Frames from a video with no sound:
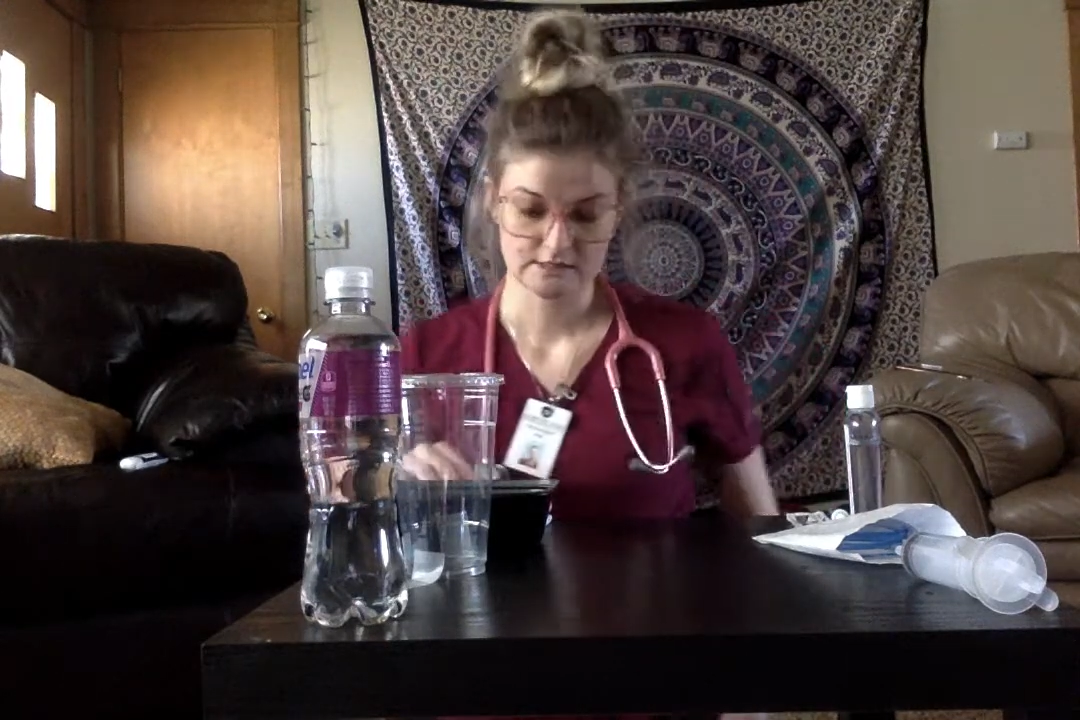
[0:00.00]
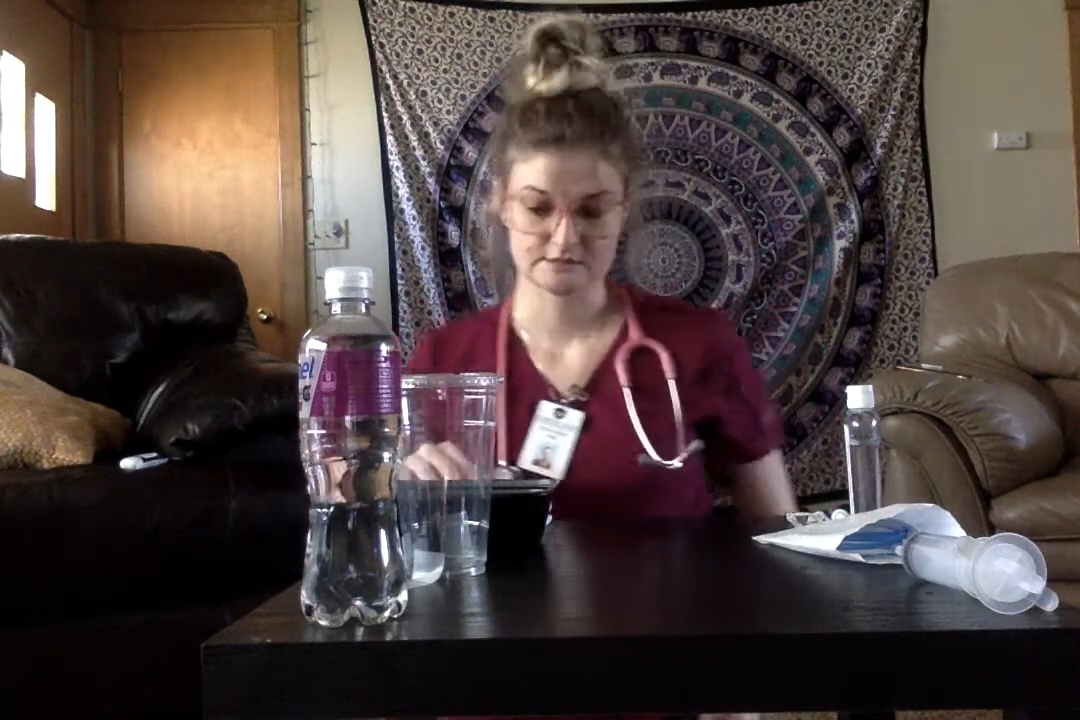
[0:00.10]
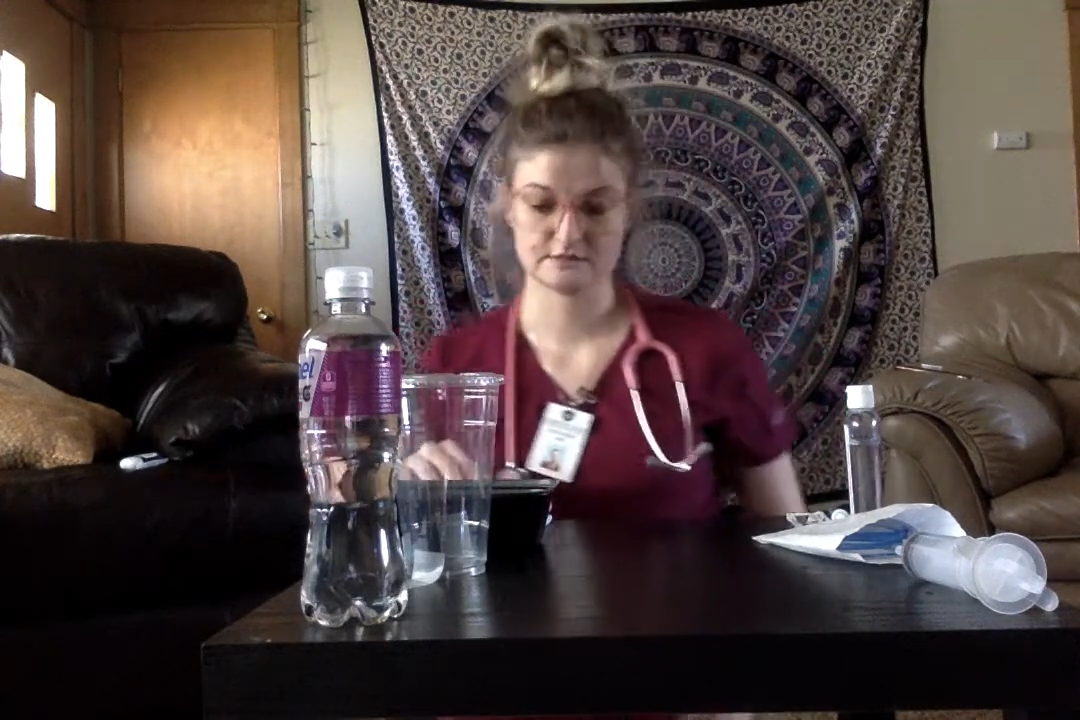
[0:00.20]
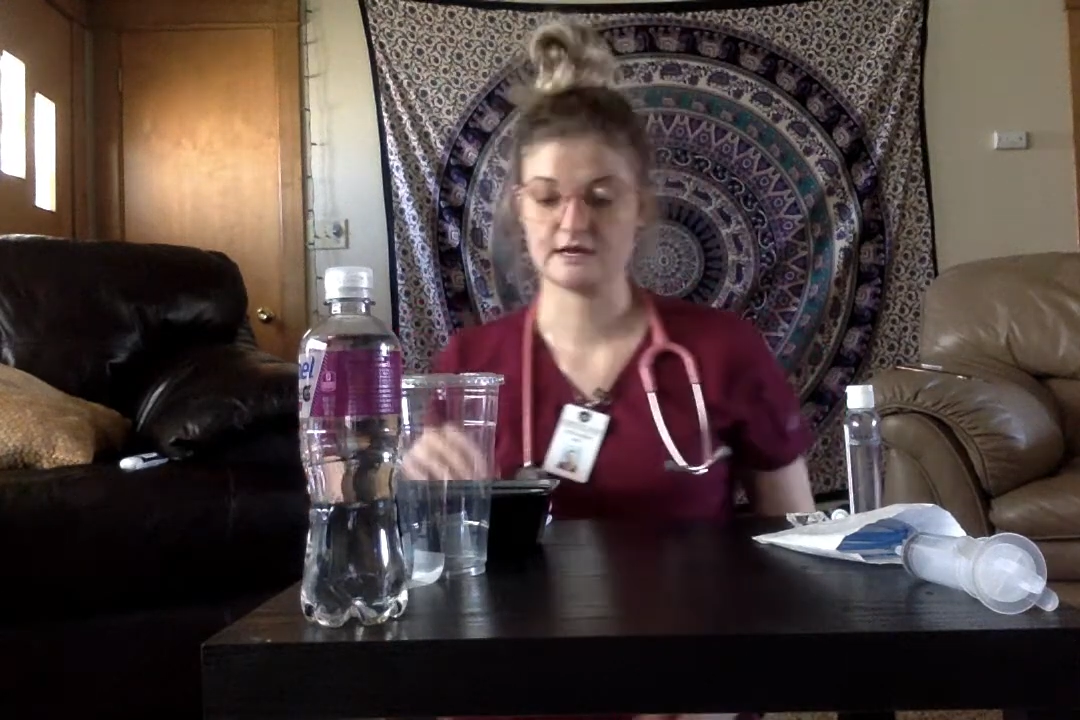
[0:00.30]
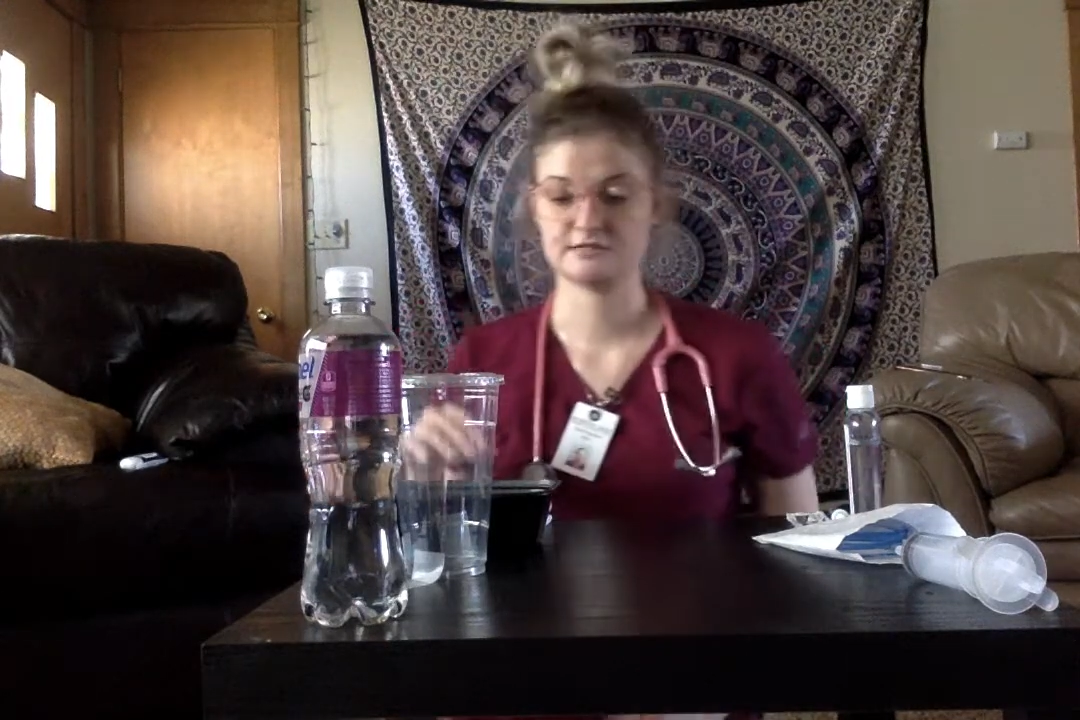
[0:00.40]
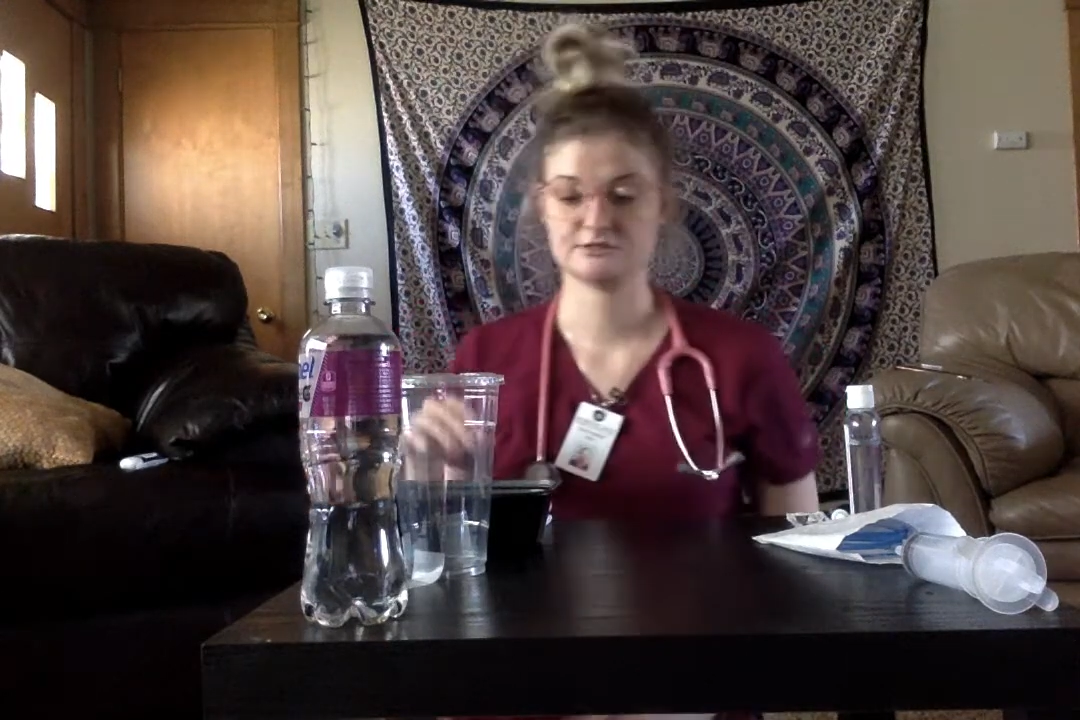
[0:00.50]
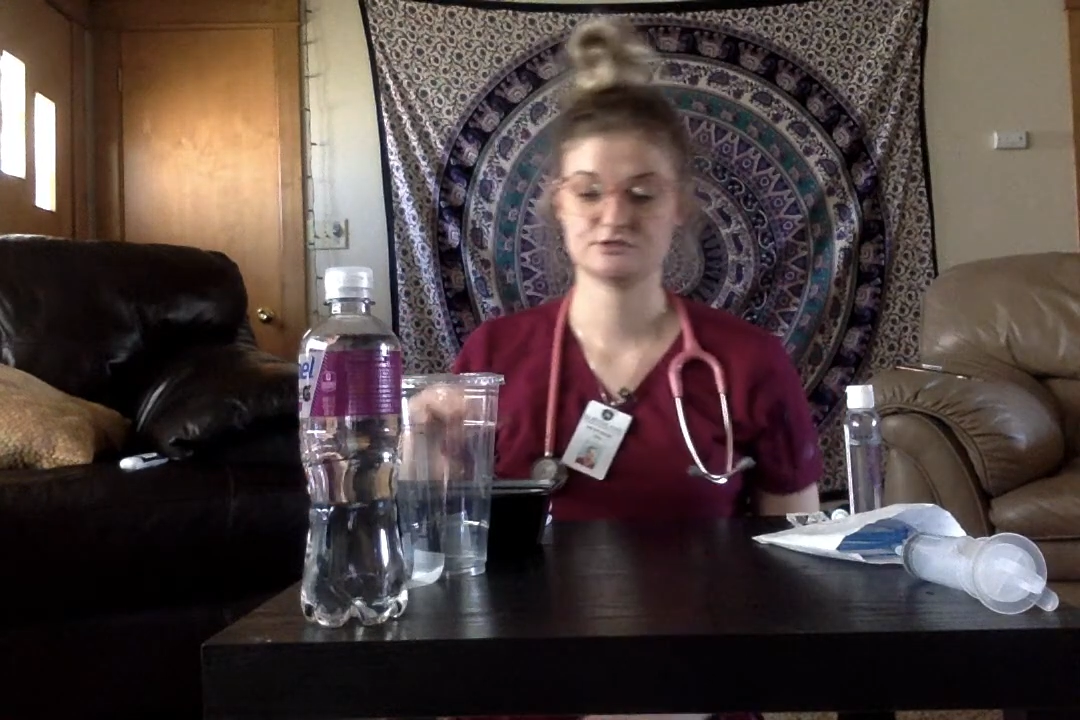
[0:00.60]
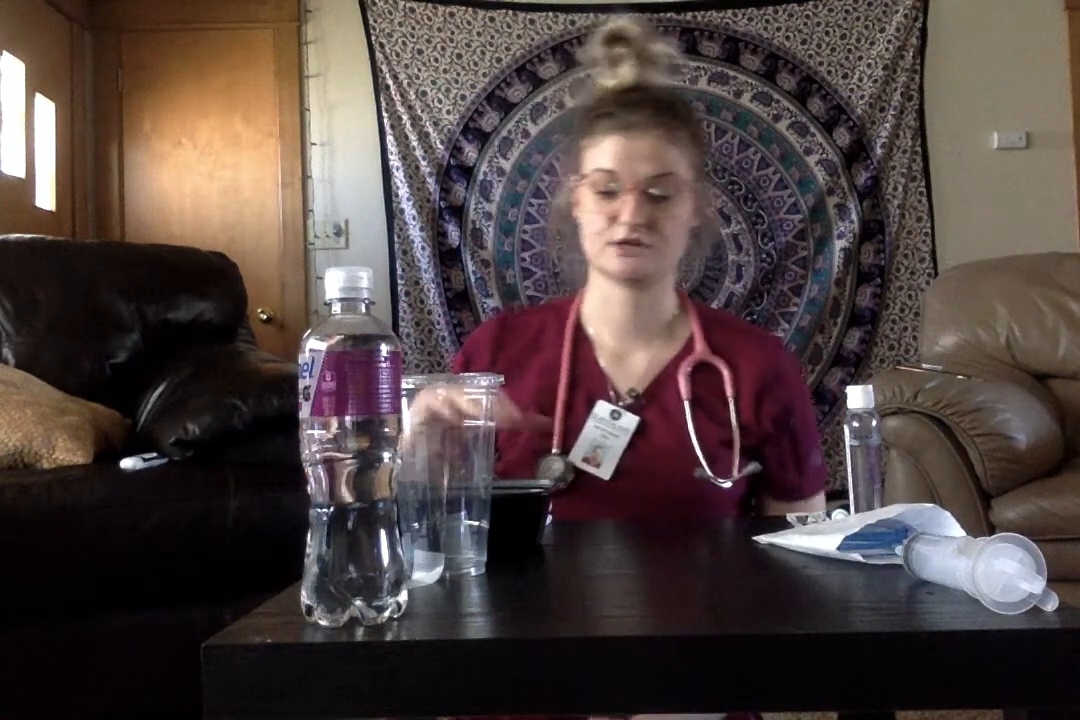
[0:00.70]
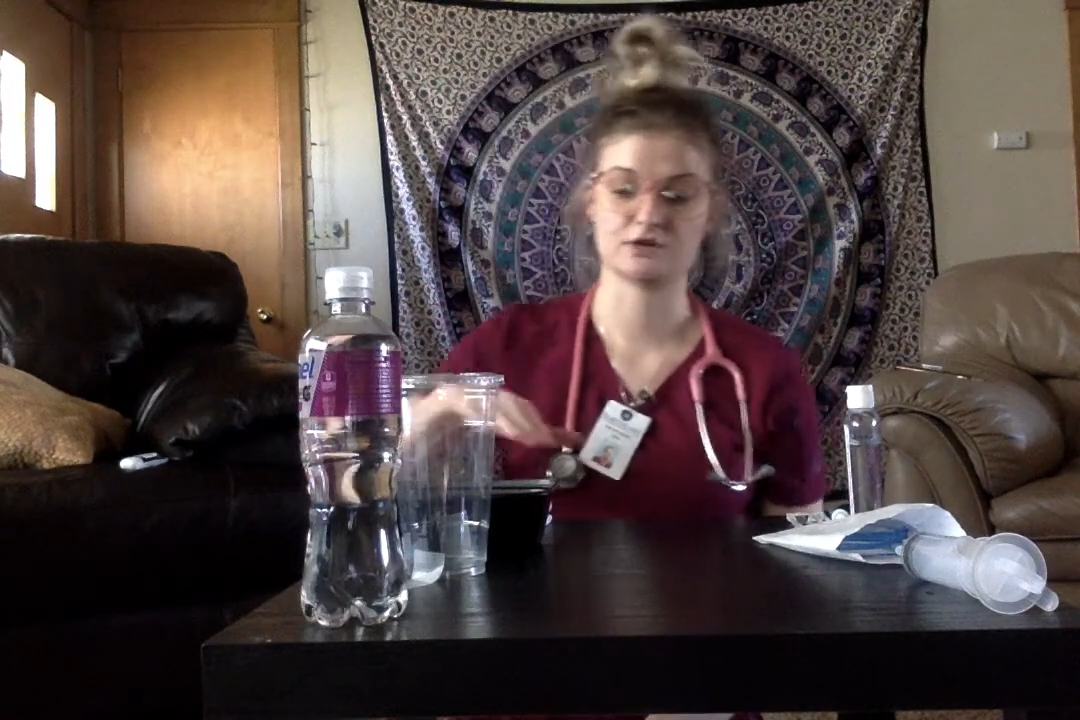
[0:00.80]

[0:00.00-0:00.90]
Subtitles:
So then as you start,